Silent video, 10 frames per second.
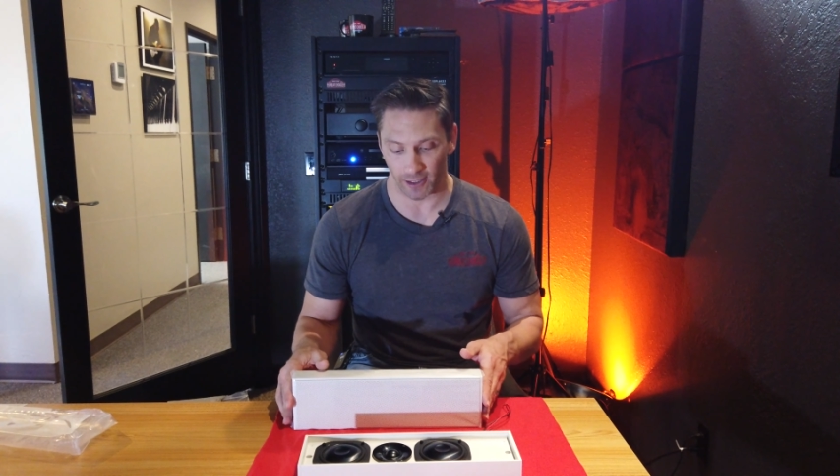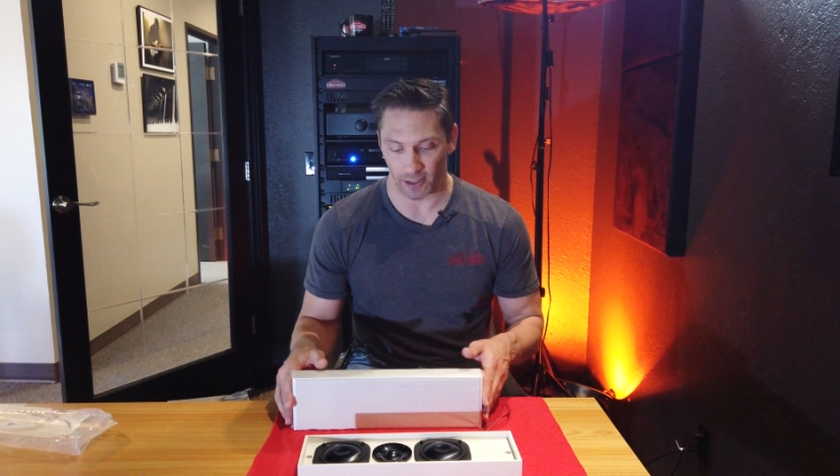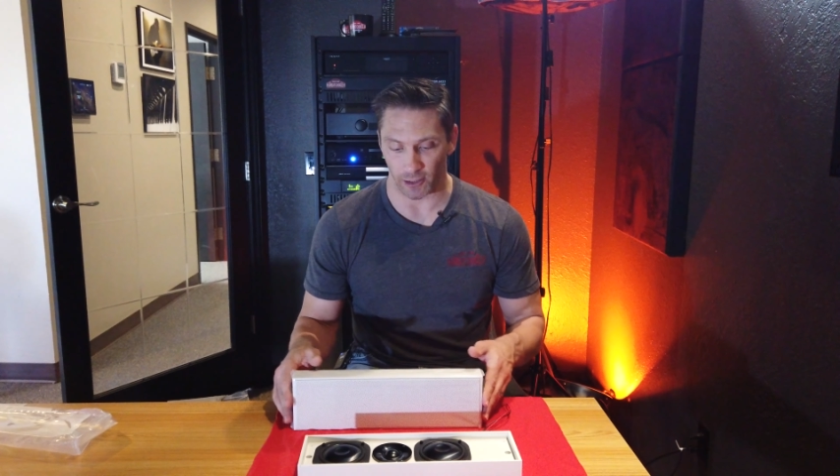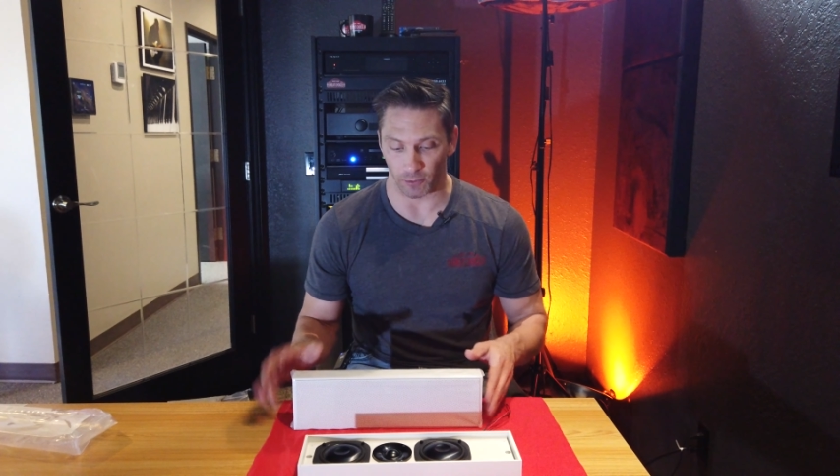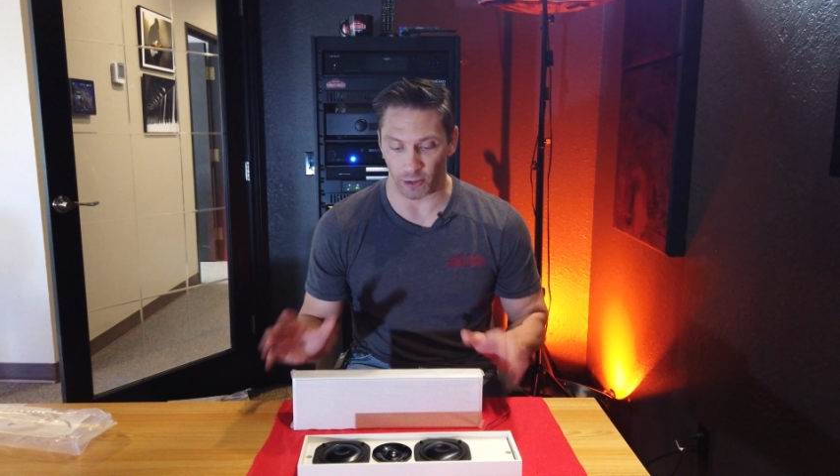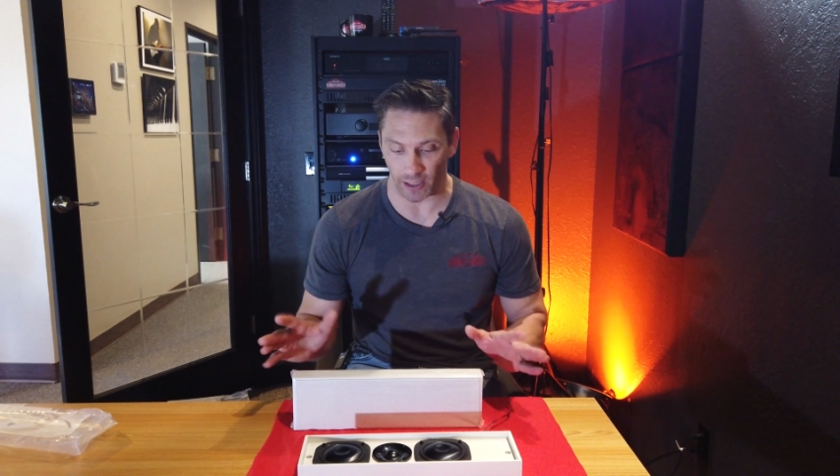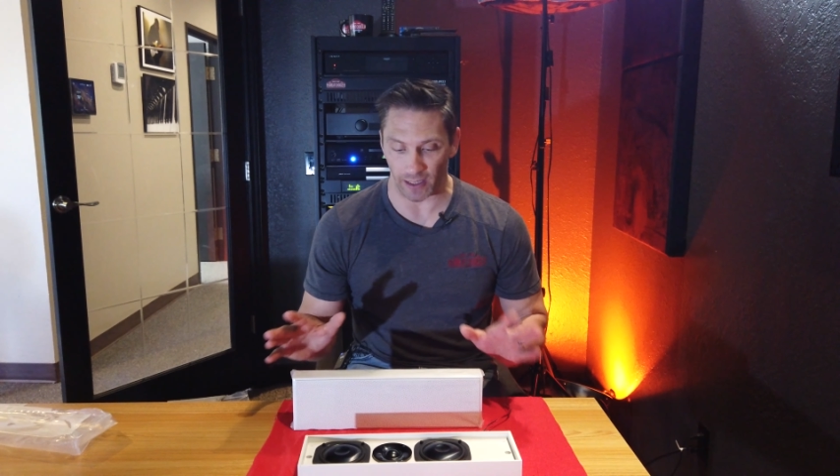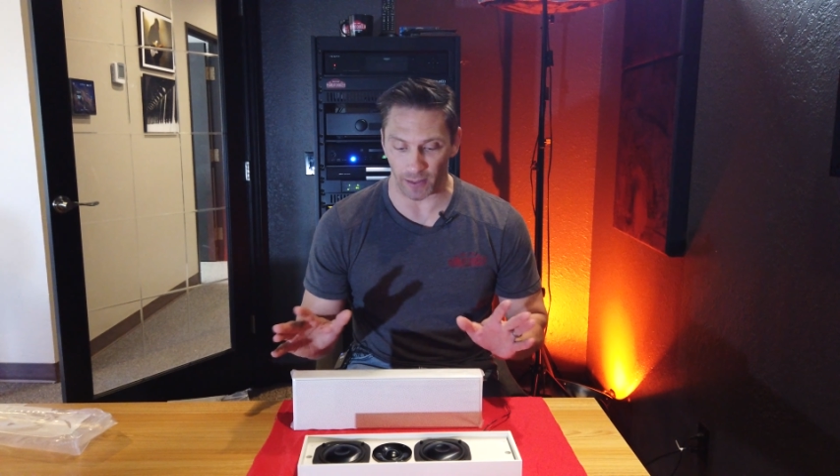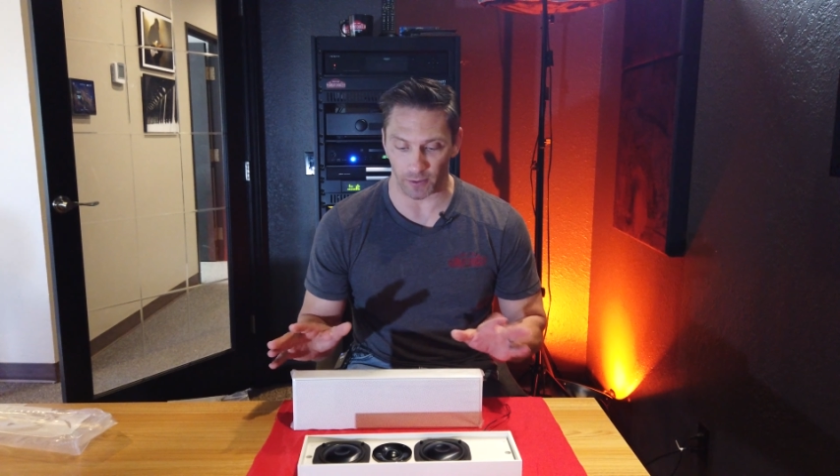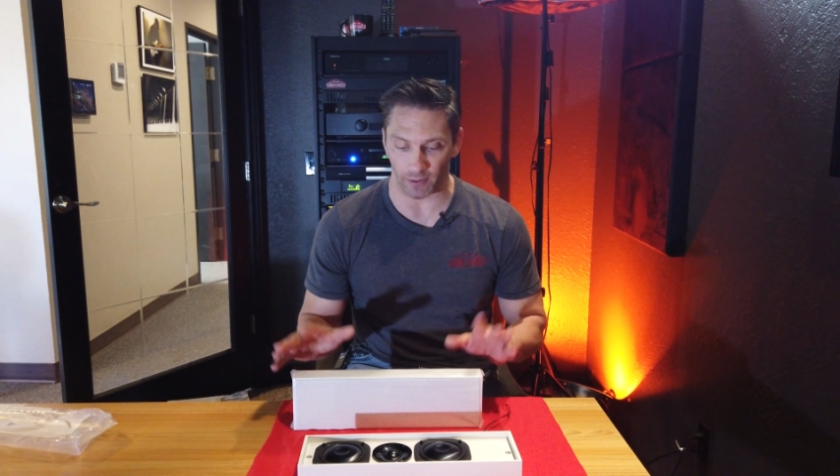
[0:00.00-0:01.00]
some
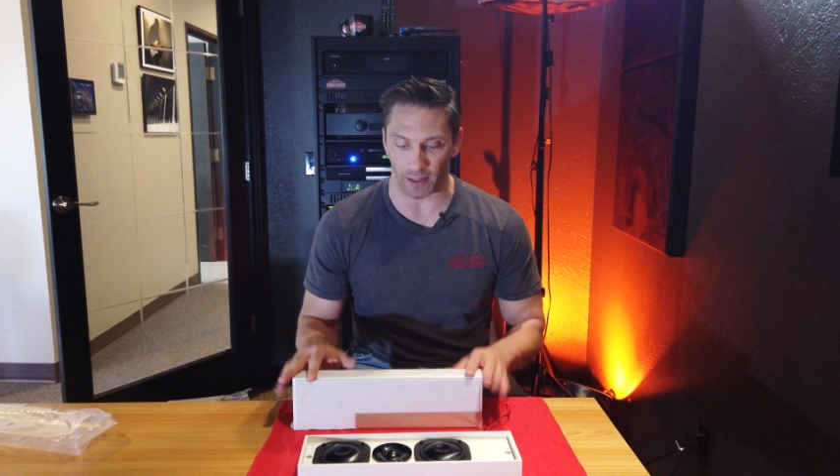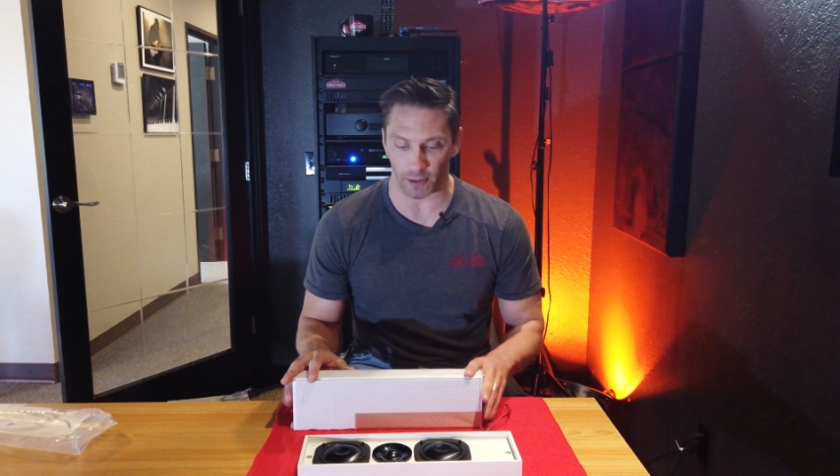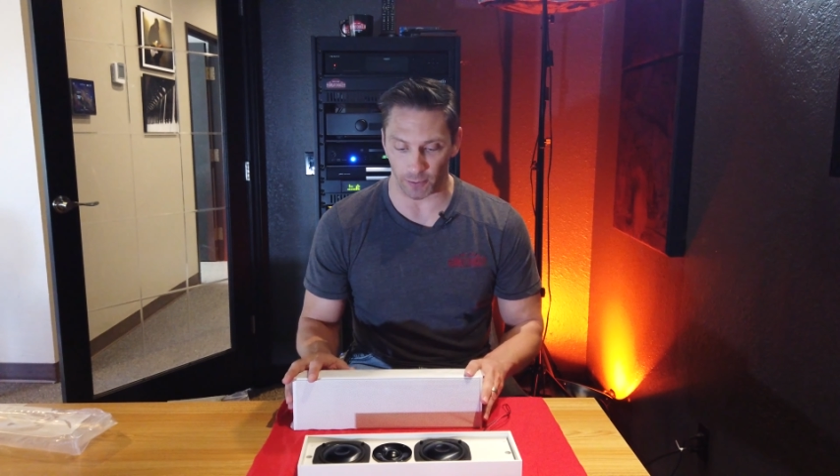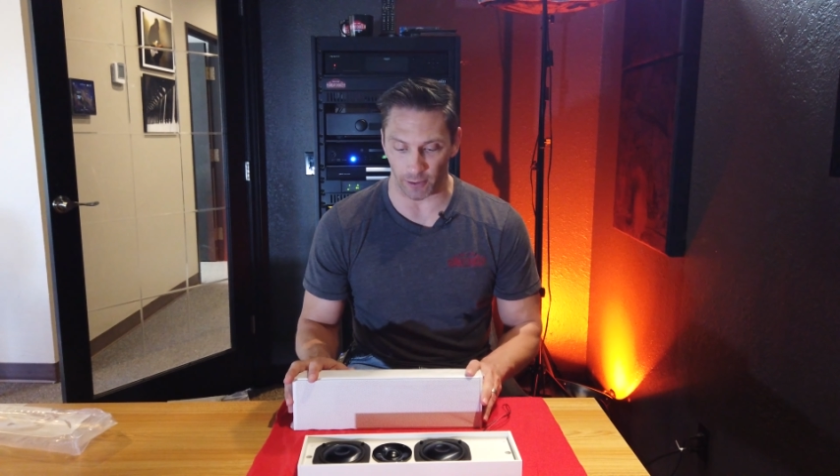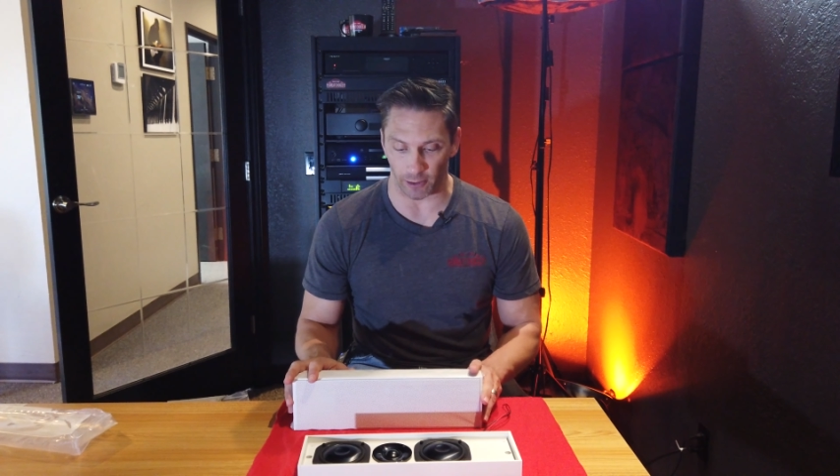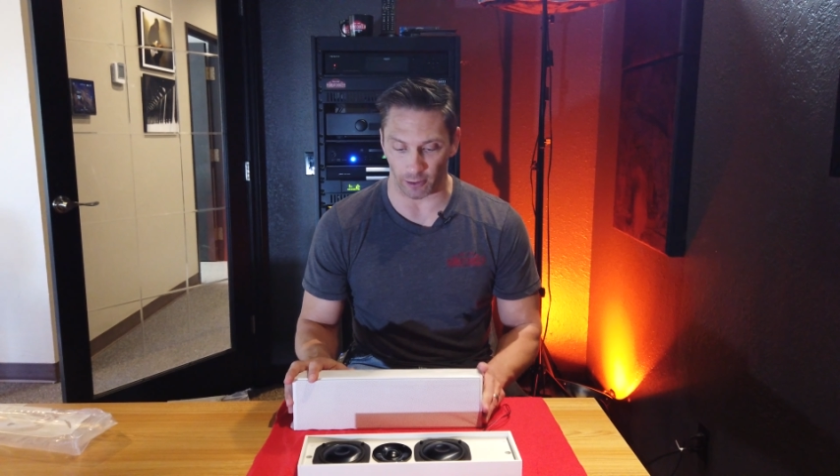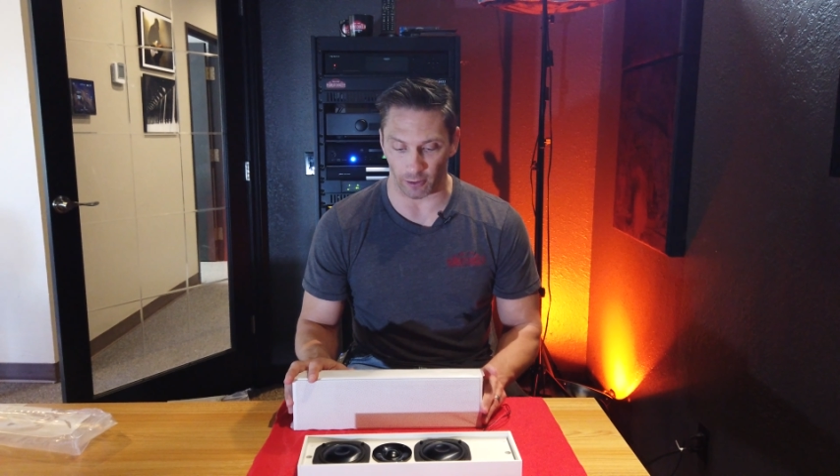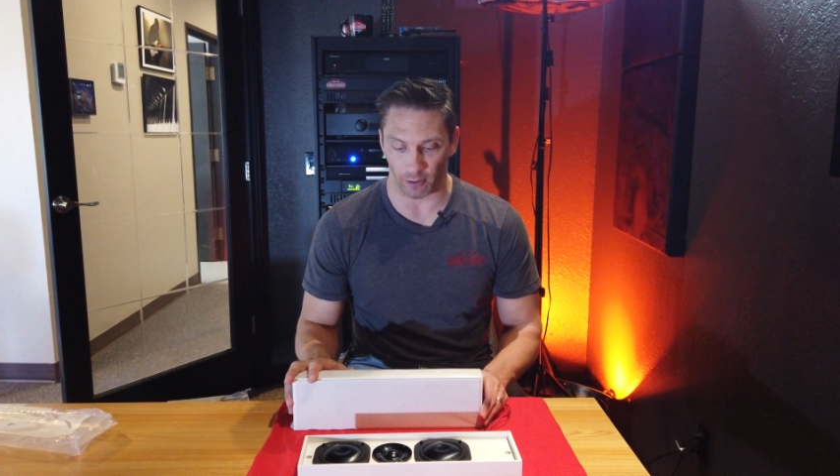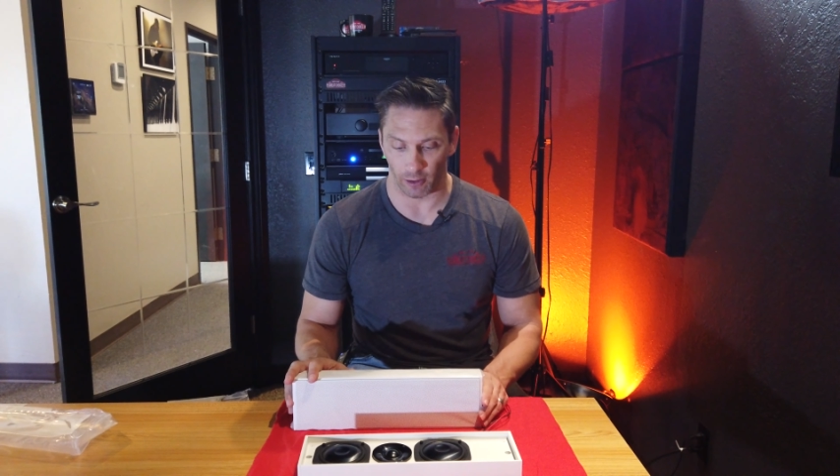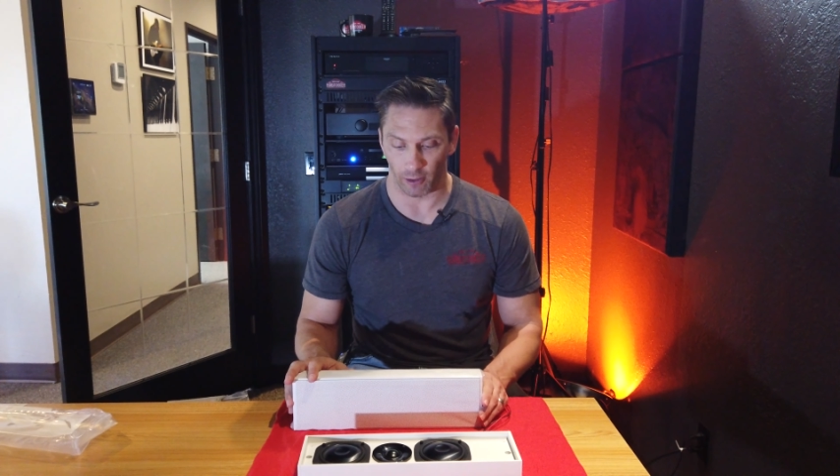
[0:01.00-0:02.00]
James Loudspeaker